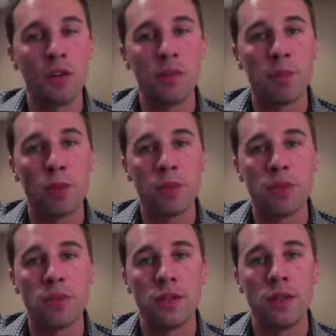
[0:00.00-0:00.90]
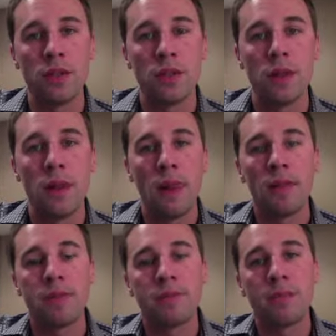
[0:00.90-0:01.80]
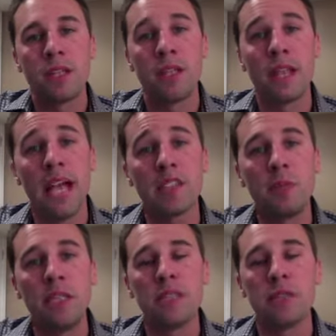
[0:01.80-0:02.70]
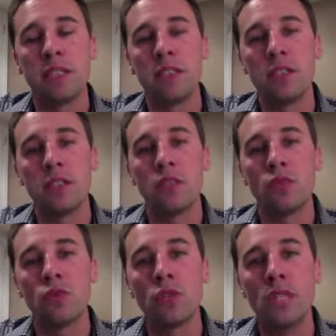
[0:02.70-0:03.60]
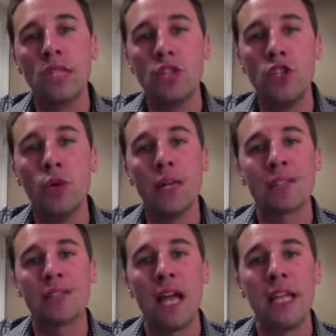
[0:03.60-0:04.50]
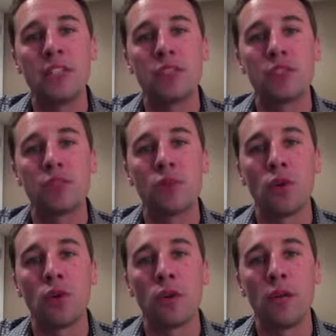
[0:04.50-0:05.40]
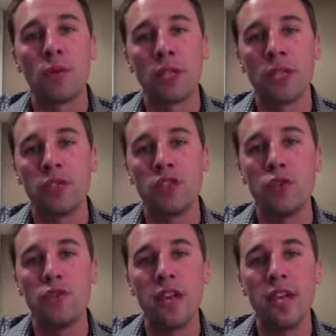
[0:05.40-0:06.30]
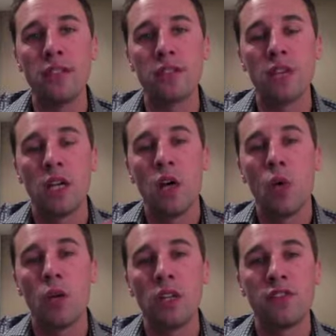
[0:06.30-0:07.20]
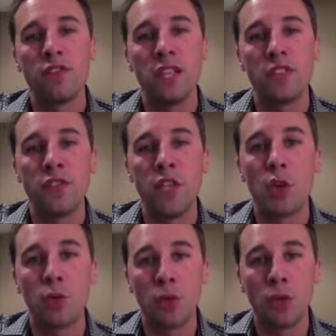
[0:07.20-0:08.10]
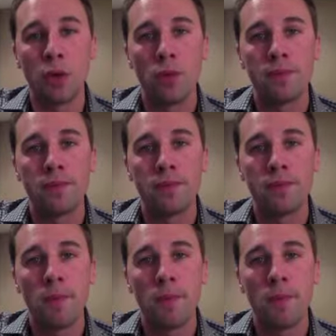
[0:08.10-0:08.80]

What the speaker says: Very important. The last piece of it, really new and exciting to this program, really two phases. One is video pre-roll.